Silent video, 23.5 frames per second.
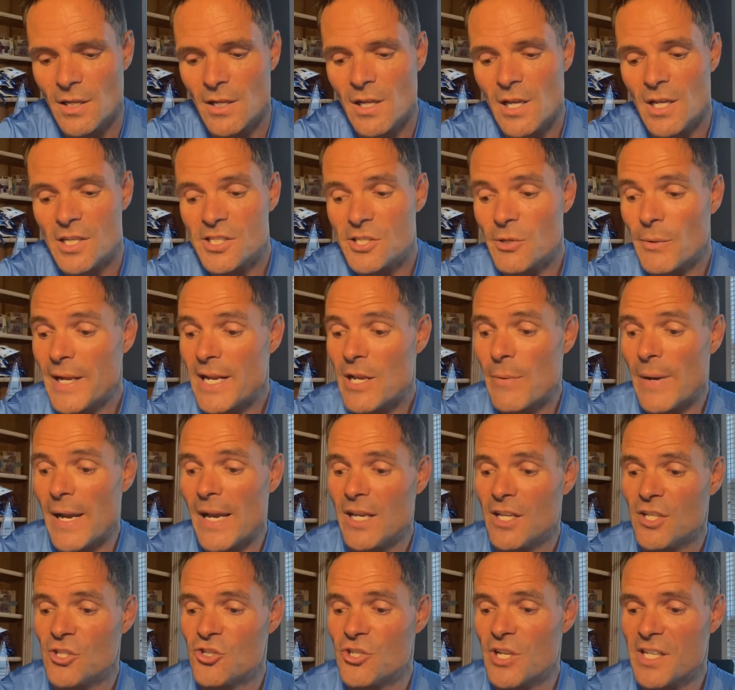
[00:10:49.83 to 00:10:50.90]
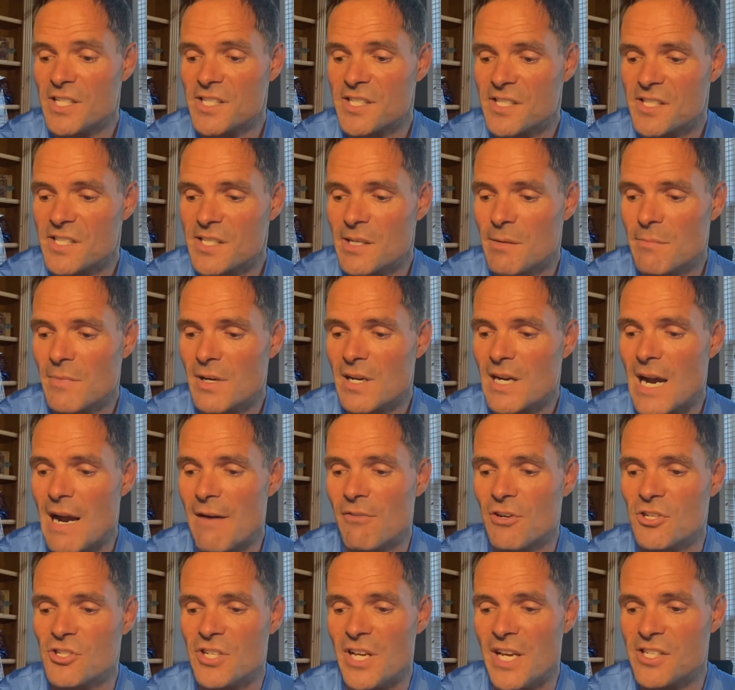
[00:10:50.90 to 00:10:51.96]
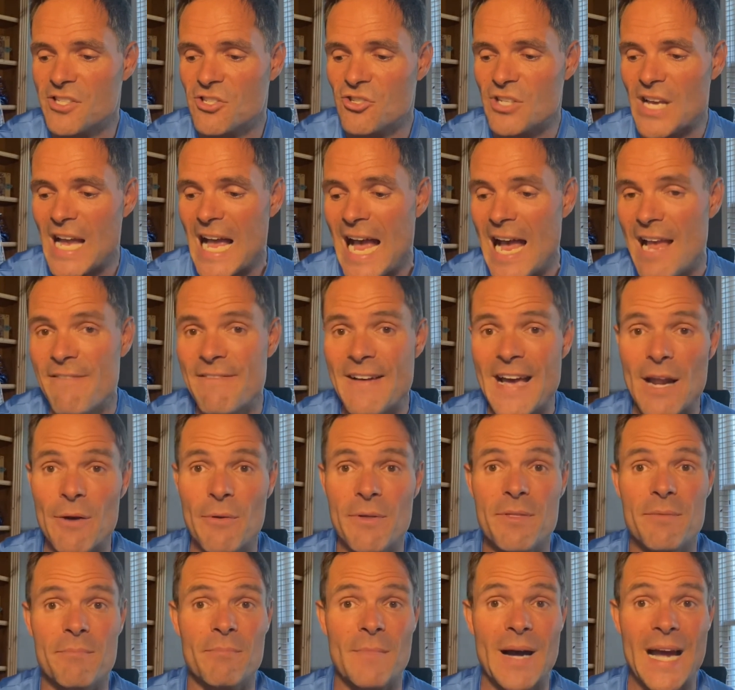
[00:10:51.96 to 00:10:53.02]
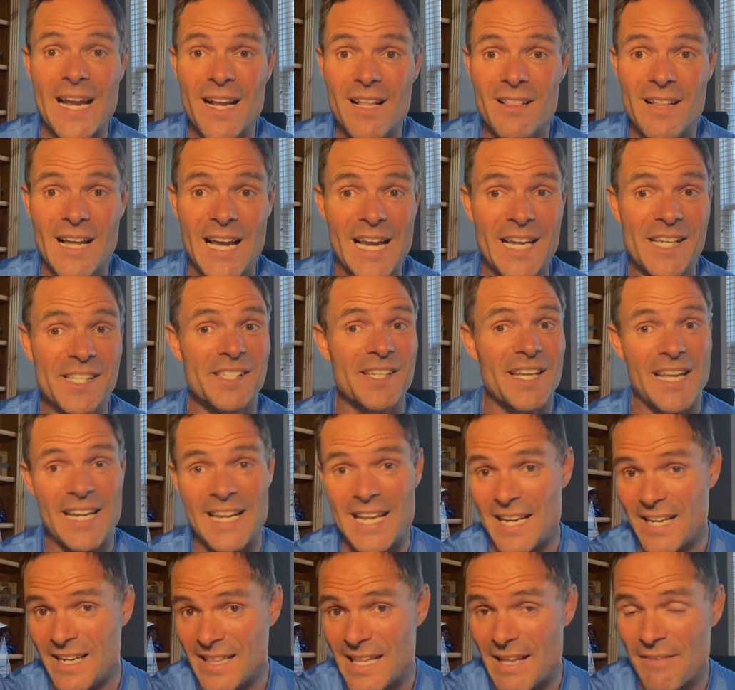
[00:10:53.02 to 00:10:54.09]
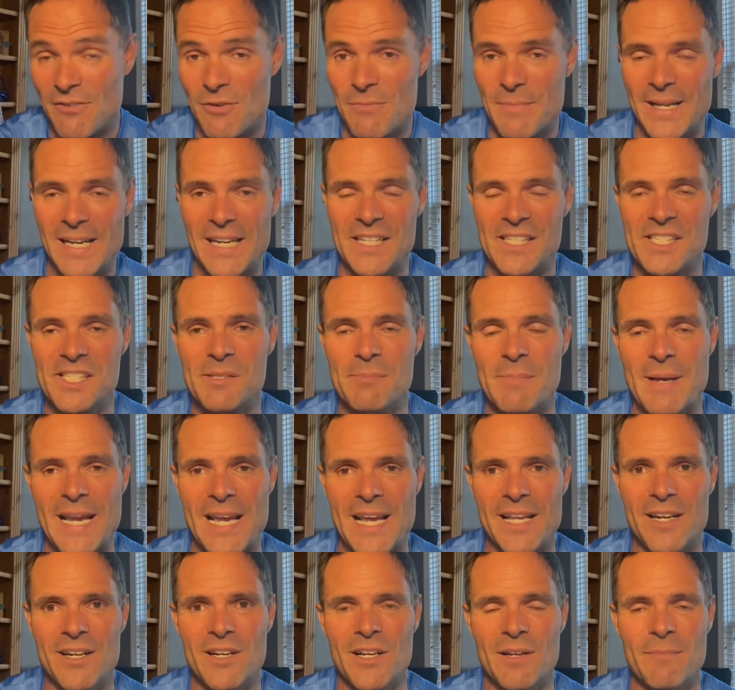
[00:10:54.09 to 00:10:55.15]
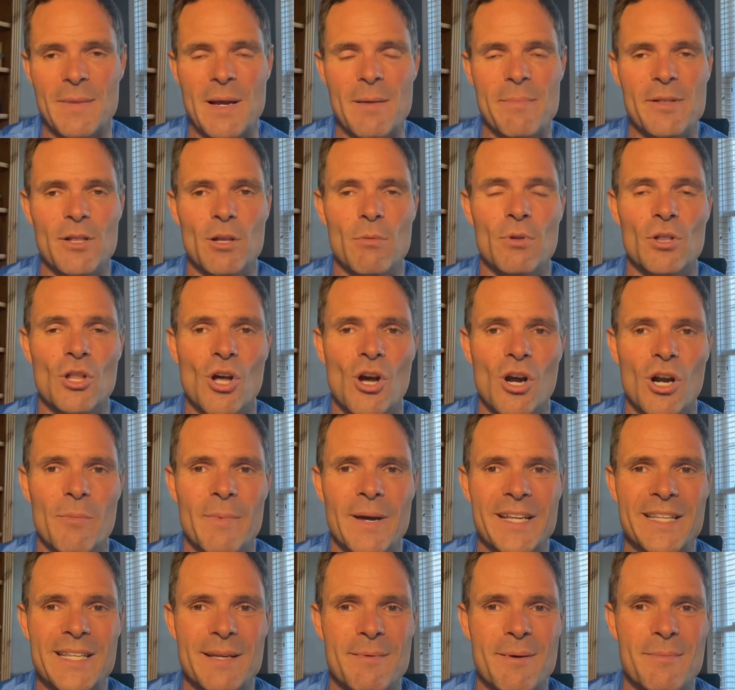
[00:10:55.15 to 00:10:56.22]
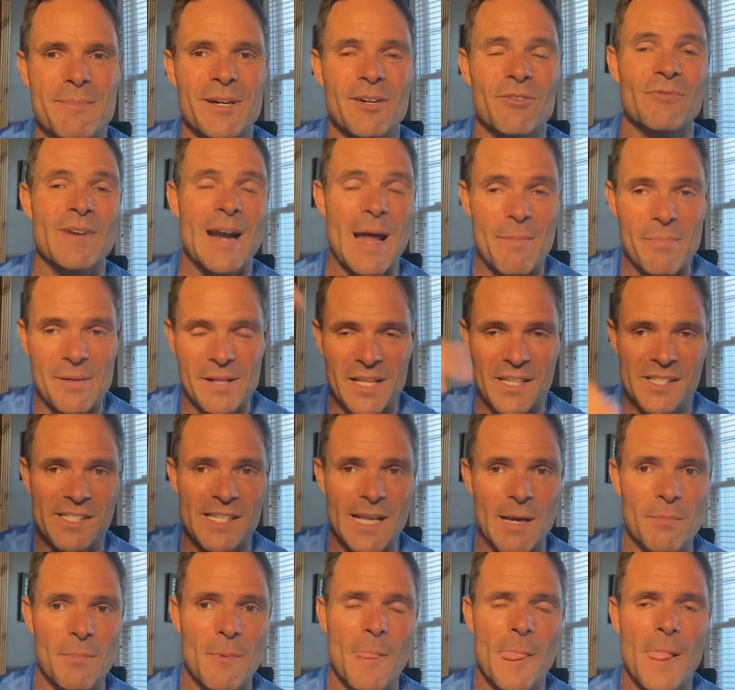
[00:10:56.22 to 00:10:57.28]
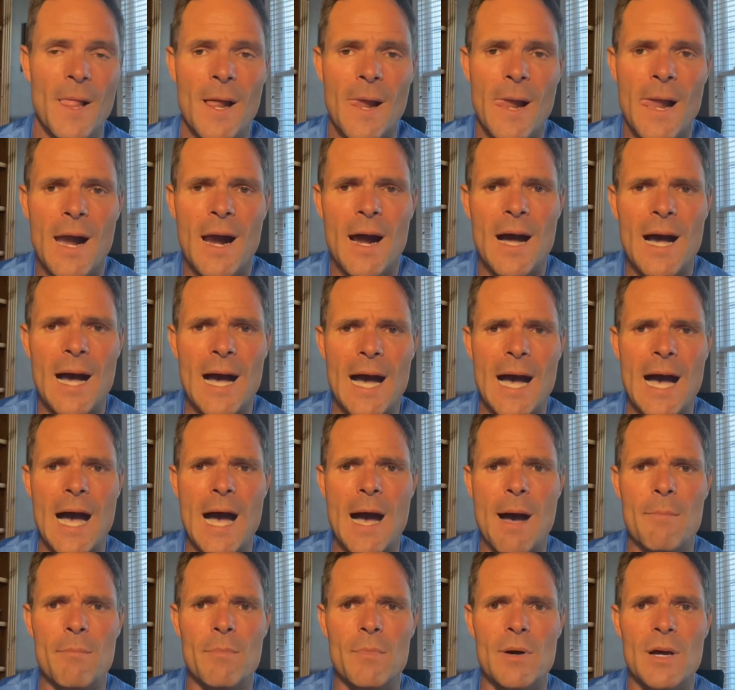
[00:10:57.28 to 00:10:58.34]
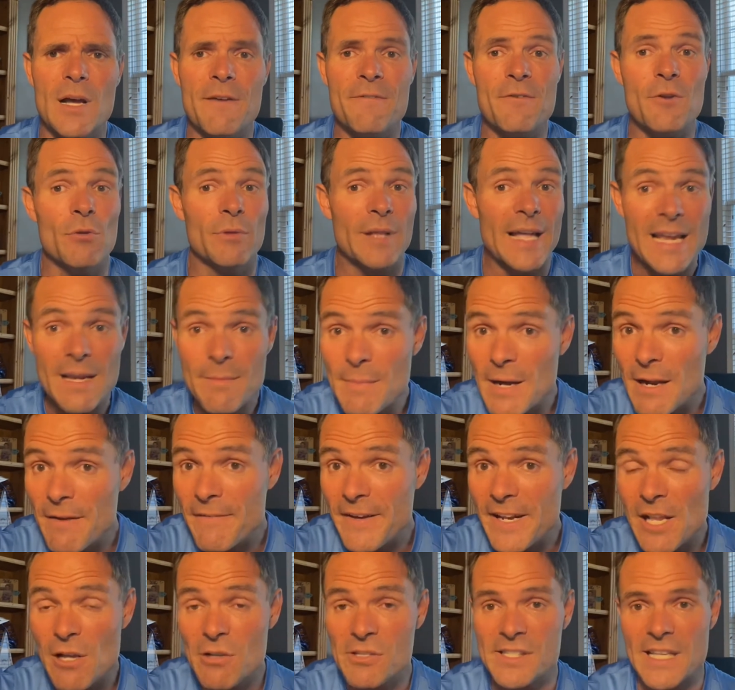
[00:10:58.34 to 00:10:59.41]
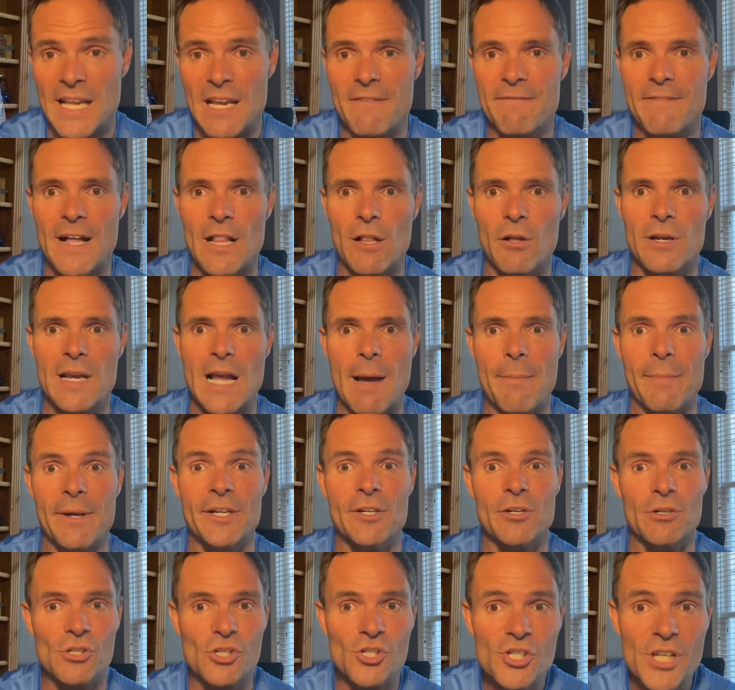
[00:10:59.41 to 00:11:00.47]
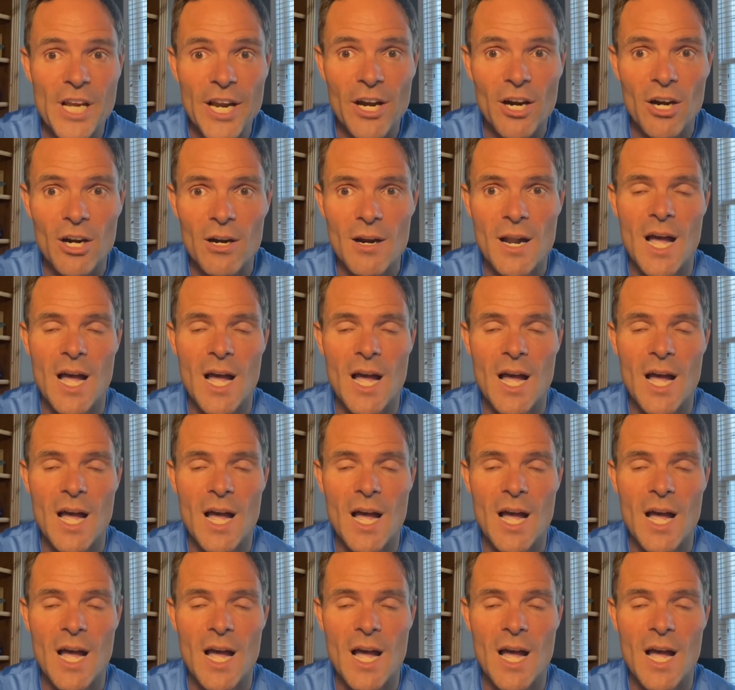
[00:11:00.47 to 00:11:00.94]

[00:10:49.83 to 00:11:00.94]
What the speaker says: So anyway, just some conversations I've had with my clients in an 11-minute span. It might be a little bit longer by the time I'm done wrapping this up. If you like my videos, like, follow, comment, or share.